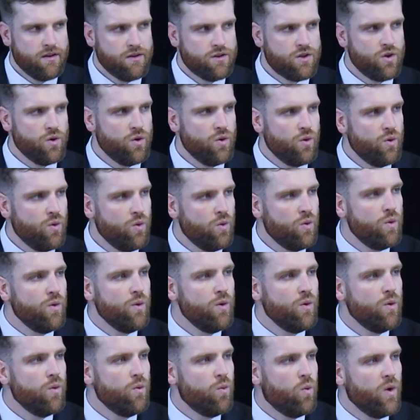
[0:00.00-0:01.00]
Do
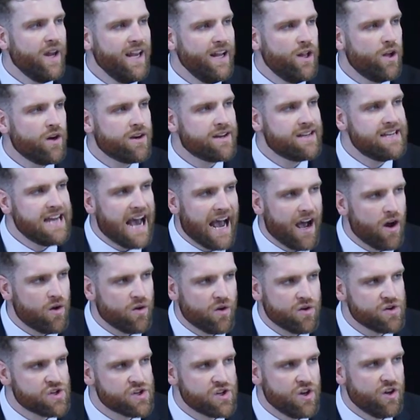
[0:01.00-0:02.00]
we look down
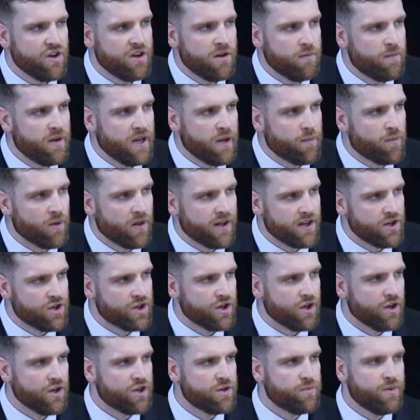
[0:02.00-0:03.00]
on certain people in
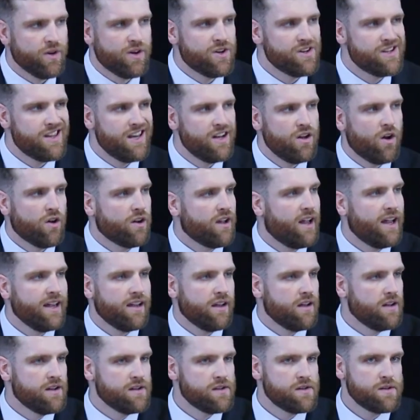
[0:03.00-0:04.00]
church because they're not
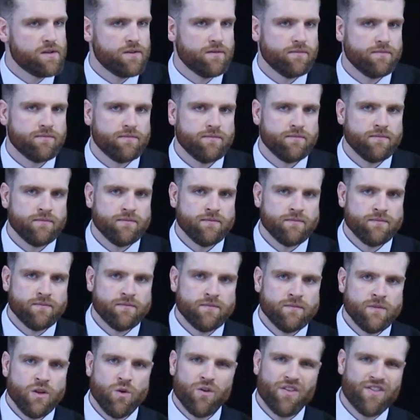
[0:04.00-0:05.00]
like us?
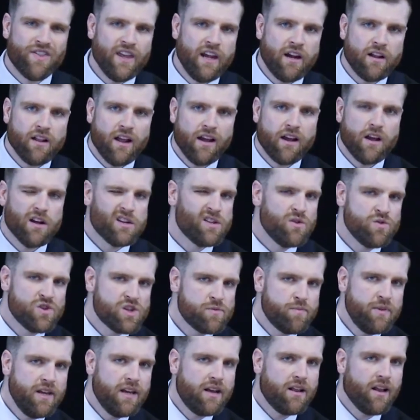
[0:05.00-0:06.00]
Don't think like us, don't
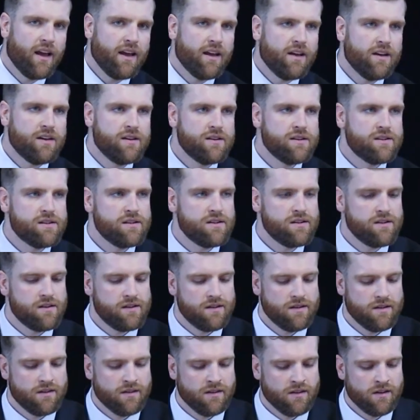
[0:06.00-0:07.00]
speak like us.
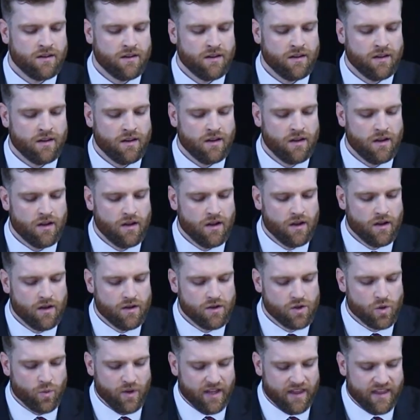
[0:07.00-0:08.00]

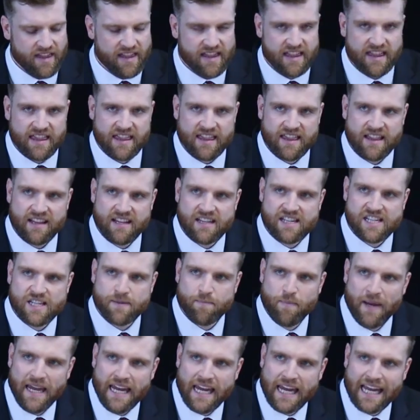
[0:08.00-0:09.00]
Do we th-
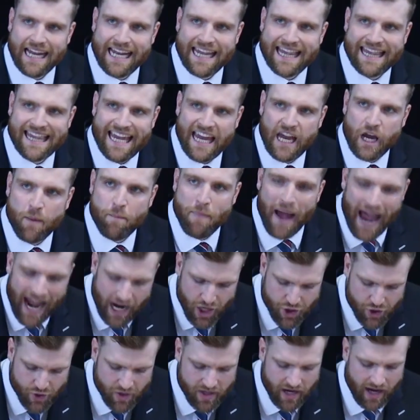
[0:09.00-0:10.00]
speak and think
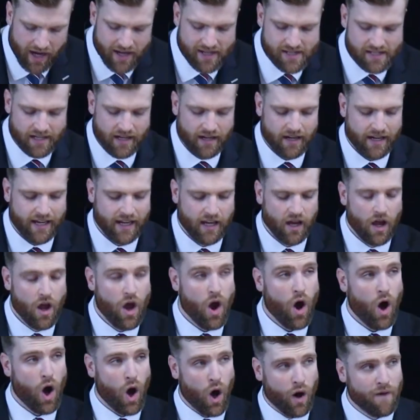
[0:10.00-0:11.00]
patronizingly
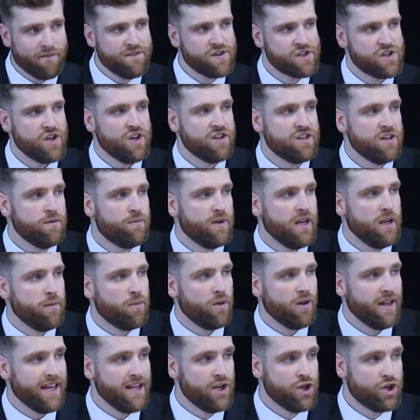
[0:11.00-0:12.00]
of certain
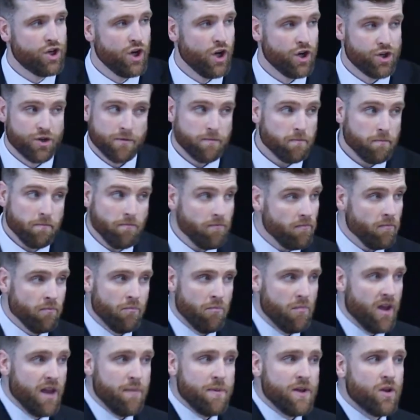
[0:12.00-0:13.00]
people in church?
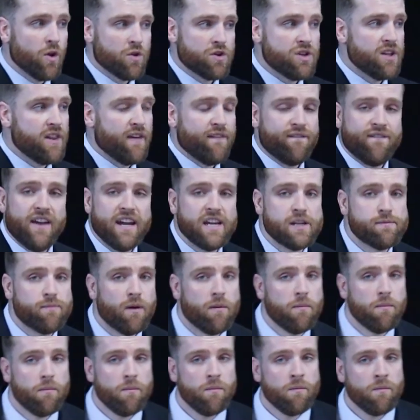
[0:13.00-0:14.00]
Maybe not to their face,
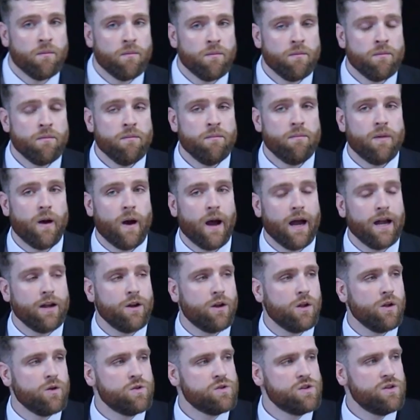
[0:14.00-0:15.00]
but behind
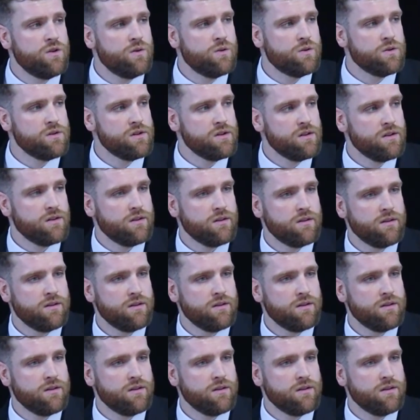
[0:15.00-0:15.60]
closed doors.